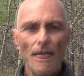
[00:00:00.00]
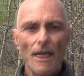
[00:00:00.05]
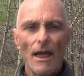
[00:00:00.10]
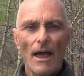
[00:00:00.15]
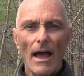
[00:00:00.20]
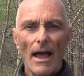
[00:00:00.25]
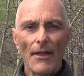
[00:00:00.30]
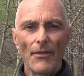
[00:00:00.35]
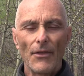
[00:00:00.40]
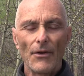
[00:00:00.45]

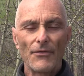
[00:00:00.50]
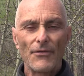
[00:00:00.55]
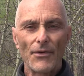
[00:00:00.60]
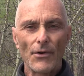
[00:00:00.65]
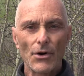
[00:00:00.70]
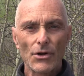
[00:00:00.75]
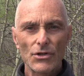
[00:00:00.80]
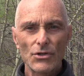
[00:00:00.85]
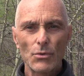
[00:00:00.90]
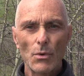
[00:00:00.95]
Uh, the
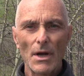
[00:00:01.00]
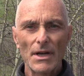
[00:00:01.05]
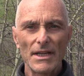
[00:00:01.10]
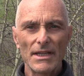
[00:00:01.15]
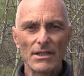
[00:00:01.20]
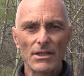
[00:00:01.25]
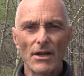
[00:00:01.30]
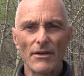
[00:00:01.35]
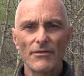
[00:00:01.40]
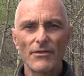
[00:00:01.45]
first one
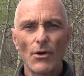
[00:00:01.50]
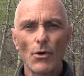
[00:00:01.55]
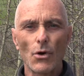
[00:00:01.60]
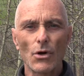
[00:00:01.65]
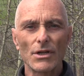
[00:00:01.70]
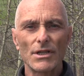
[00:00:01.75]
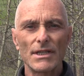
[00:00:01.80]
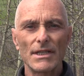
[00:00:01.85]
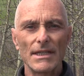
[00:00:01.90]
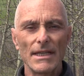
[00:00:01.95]
is, of
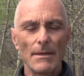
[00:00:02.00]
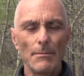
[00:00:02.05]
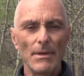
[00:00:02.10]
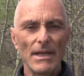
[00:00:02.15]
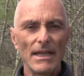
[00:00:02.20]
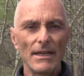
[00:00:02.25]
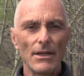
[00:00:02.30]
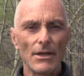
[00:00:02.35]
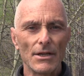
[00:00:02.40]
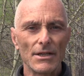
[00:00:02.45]
course, C
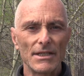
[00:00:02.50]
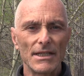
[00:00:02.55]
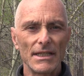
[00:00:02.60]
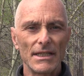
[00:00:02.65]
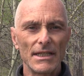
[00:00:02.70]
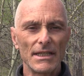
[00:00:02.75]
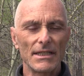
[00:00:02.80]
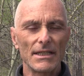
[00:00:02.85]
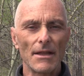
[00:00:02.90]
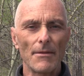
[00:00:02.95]
B, the
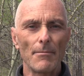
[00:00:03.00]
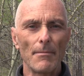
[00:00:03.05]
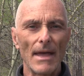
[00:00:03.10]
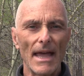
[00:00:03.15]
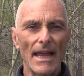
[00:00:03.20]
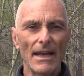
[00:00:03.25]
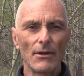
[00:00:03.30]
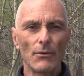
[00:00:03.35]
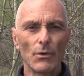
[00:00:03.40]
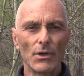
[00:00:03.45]
citizen band,